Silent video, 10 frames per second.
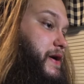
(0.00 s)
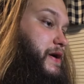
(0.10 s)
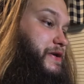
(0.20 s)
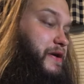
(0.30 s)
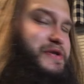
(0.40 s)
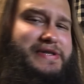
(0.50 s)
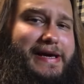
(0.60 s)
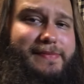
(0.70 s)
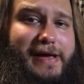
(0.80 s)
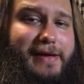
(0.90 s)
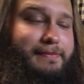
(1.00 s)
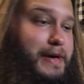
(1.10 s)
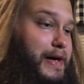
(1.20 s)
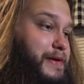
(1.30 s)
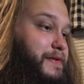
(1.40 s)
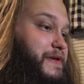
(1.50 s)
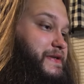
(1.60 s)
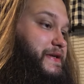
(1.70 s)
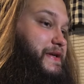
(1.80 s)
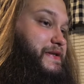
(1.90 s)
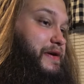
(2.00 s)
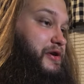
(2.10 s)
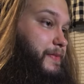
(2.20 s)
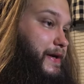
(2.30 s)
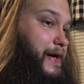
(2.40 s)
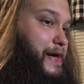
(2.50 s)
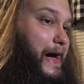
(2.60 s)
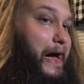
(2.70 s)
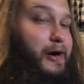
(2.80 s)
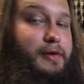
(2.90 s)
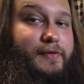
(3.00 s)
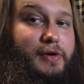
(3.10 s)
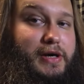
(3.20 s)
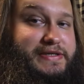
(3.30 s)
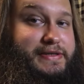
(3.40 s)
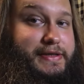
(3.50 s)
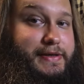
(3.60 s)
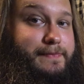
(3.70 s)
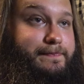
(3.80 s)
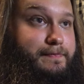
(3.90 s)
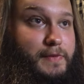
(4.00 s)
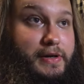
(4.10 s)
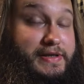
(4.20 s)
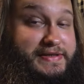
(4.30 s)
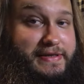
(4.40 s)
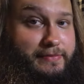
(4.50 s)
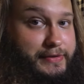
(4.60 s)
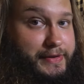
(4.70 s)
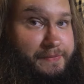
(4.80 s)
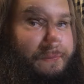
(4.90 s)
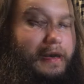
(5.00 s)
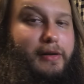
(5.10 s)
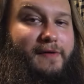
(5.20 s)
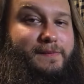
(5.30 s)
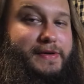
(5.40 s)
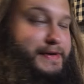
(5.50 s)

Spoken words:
So just keep that in mind. This is going to be a higher velocity assembly. I love putting